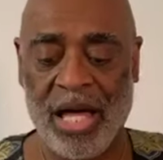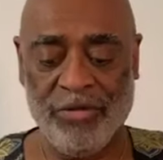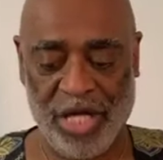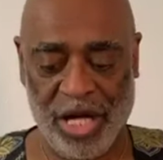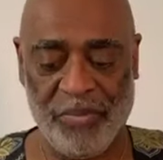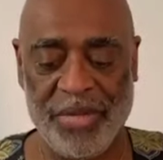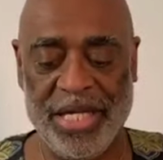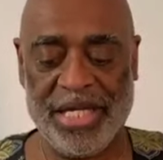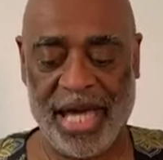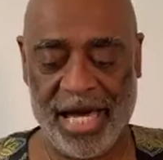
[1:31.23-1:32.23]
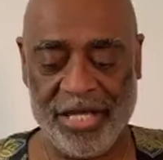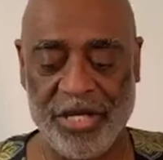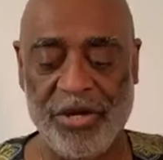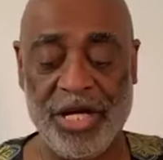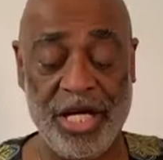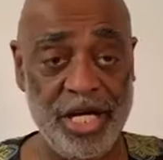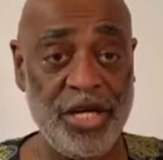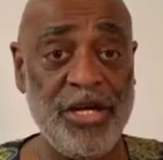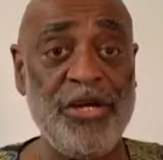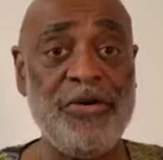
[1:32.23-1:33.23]
Tell me, can you
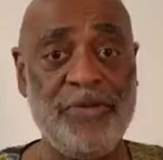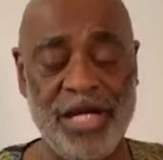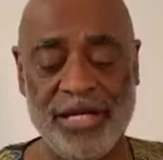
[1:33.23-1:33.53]
hear it?